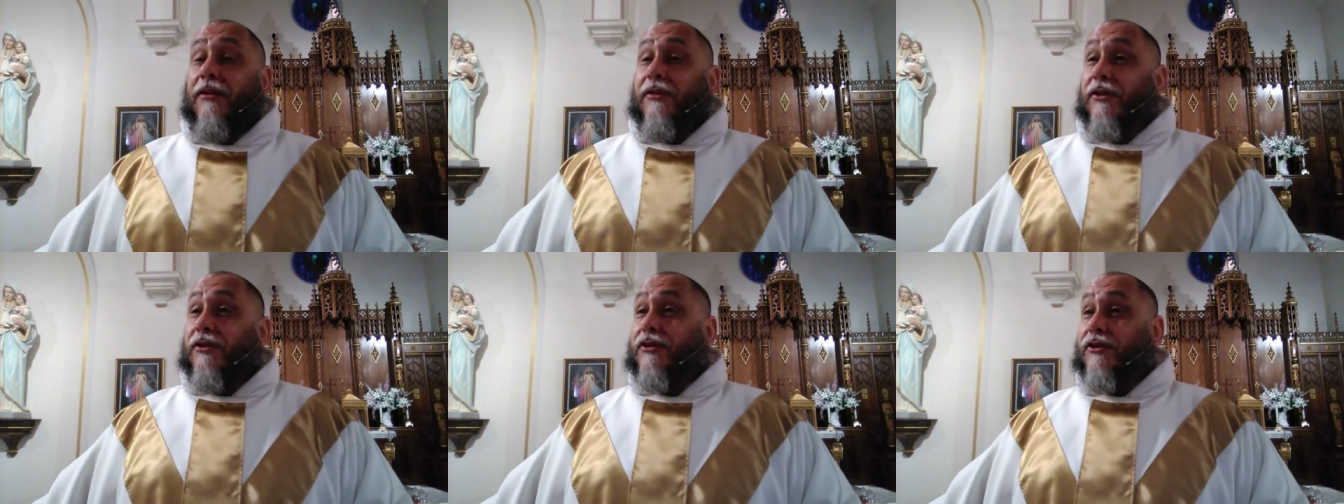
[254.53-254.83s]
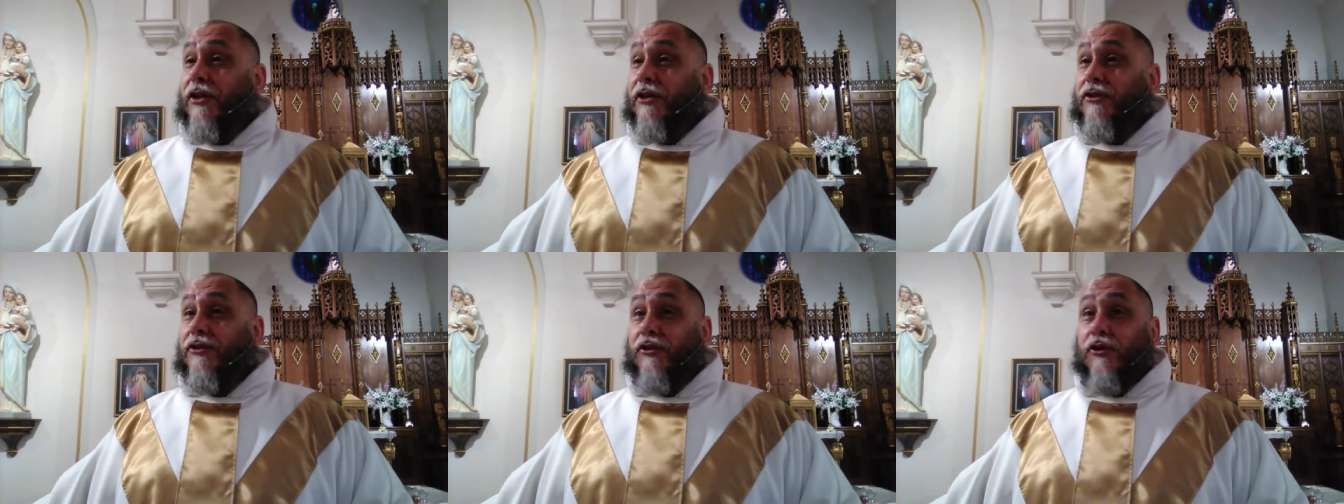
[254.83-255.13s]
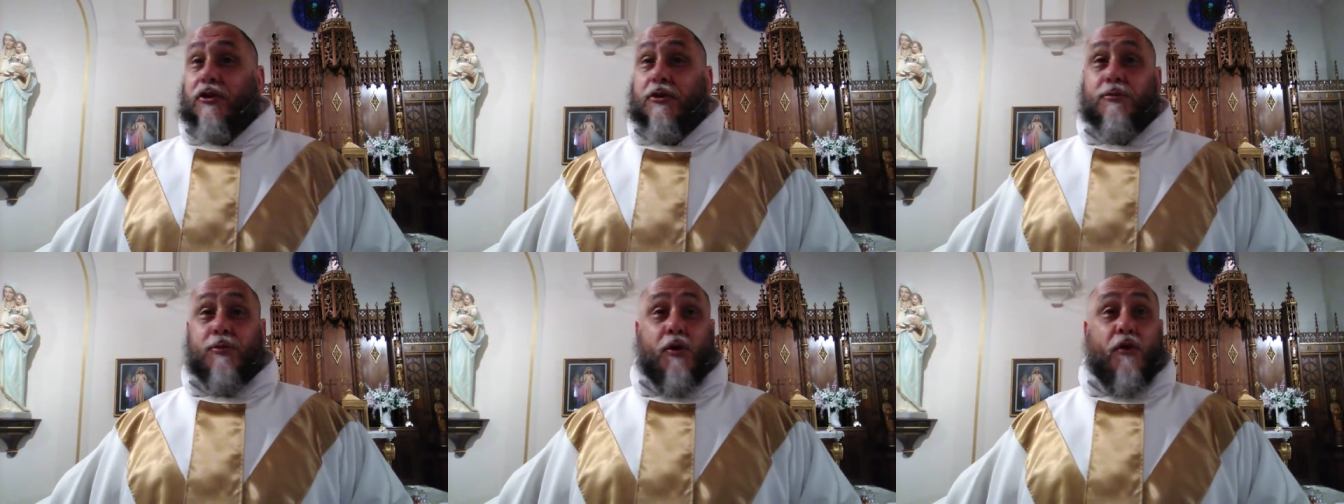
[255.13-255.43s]
the
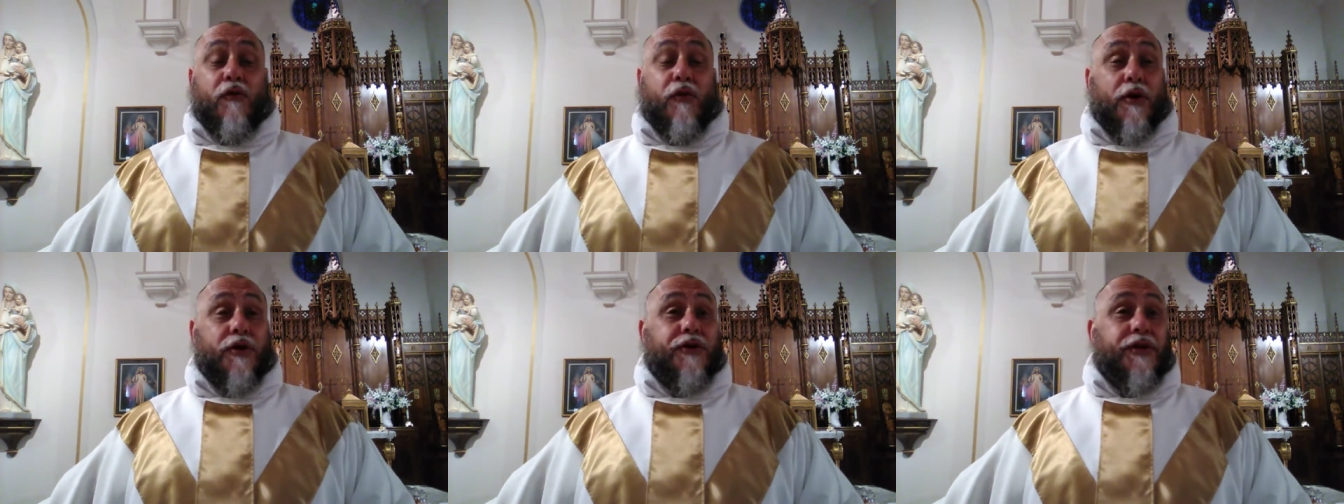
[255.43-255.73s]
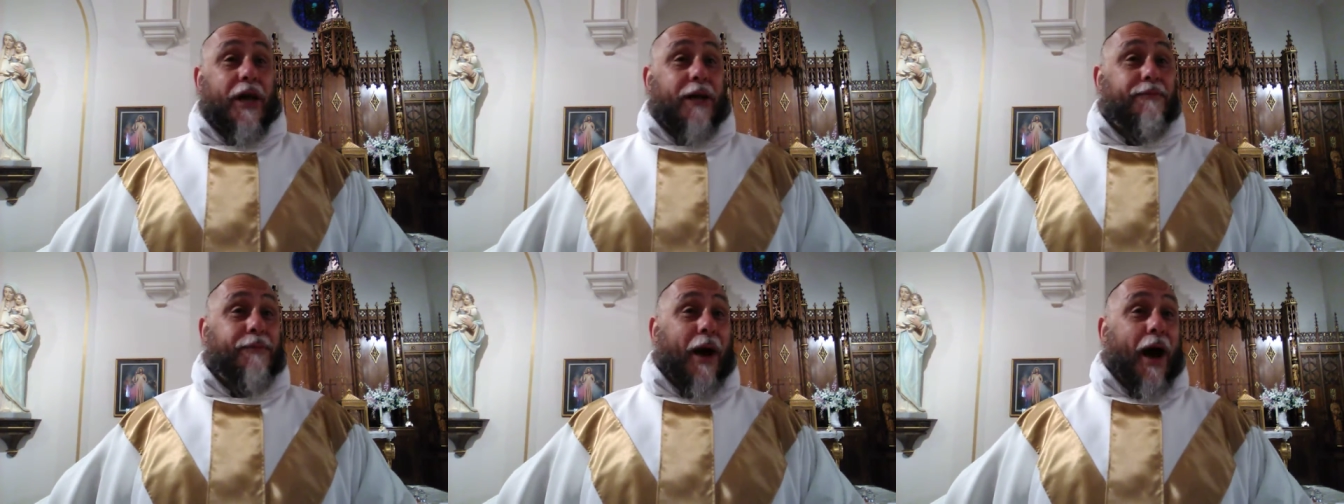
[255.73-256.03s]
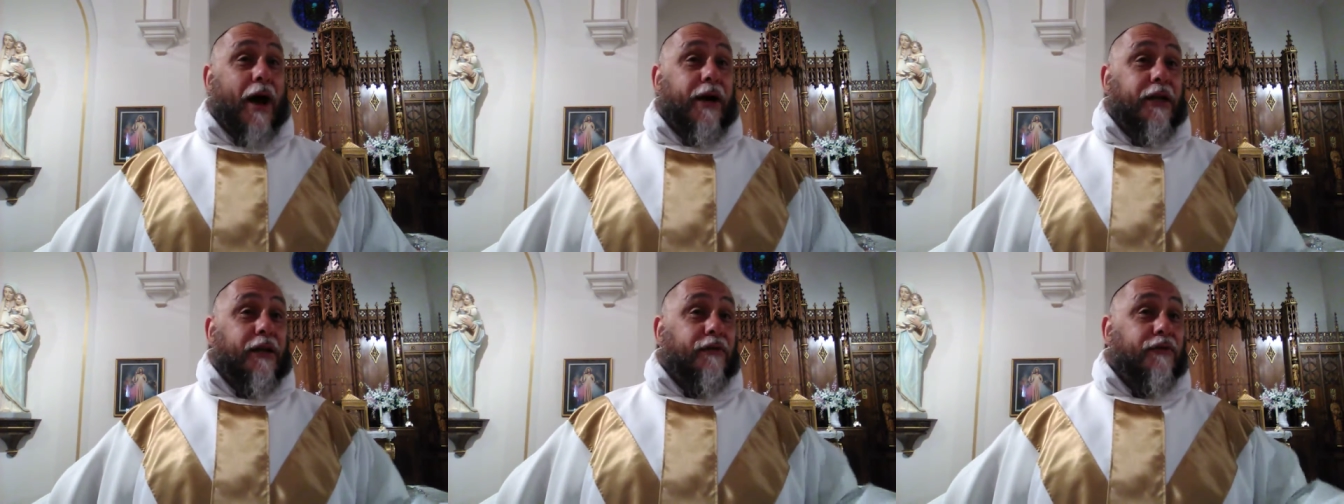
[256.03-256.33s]
sisters move her dead
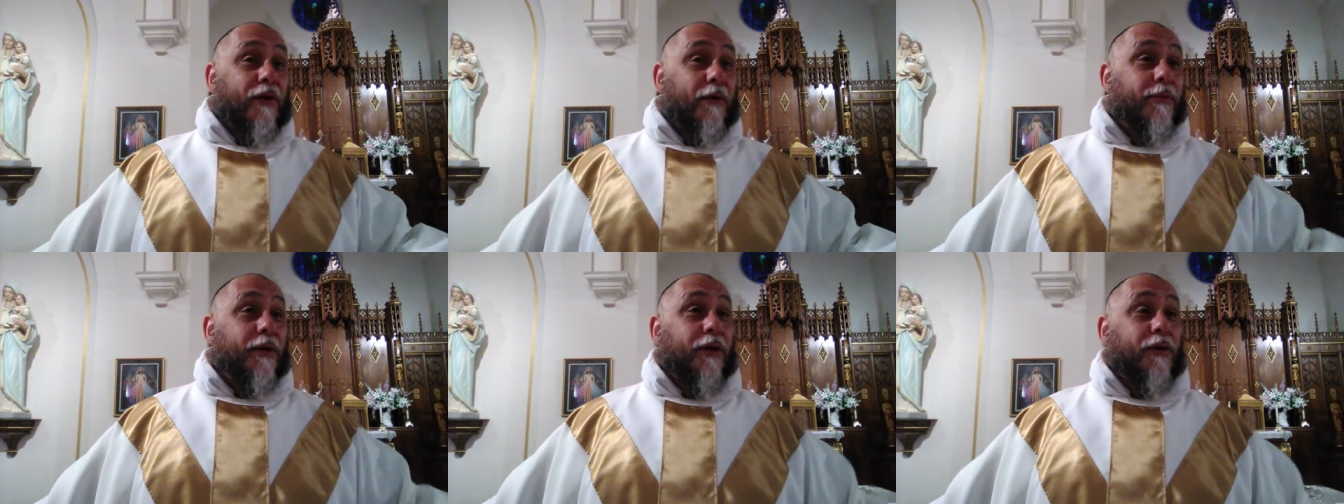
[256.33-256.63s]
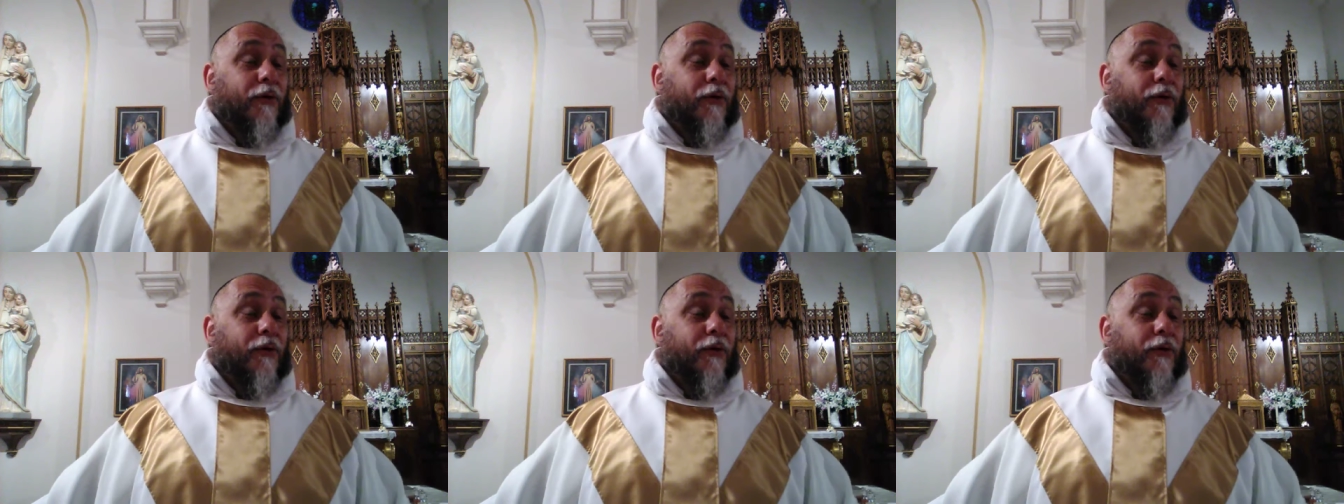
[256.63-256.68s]
body from the